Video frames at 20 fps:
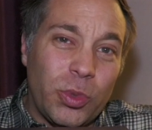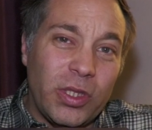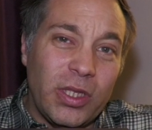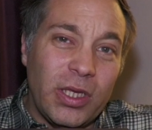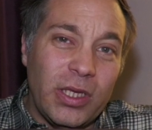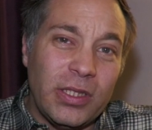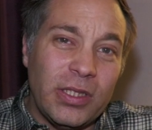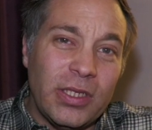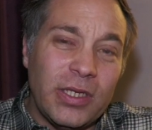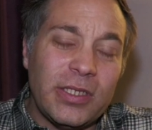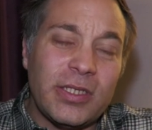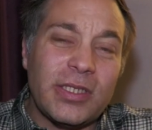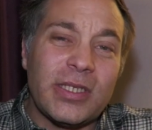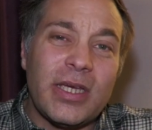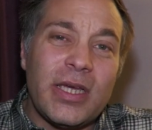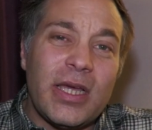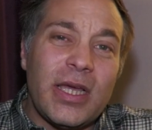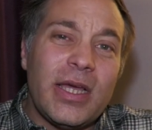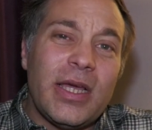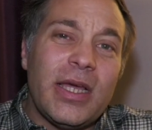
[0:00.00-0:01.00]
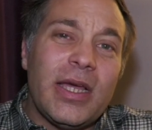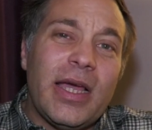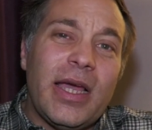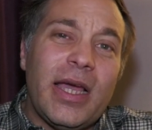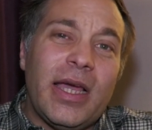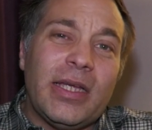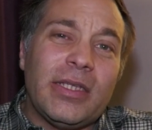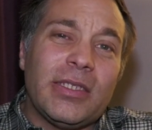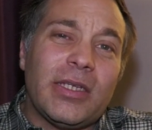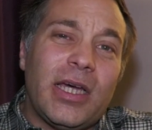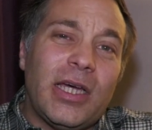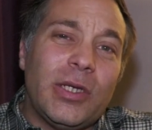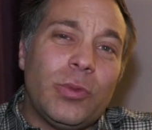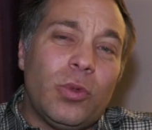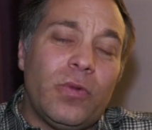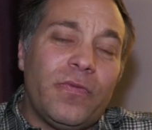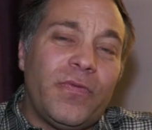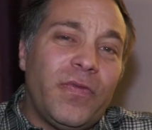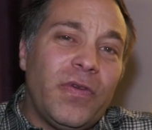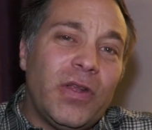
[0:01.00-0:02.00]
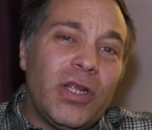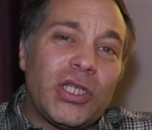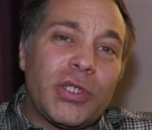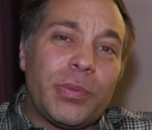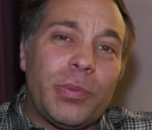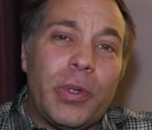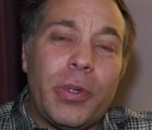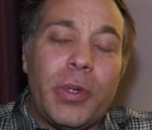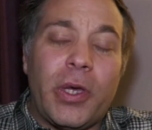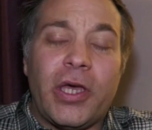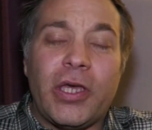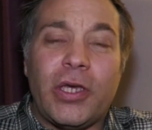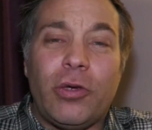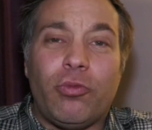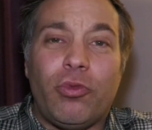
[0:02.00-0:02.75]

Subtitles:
within this. And I will finish my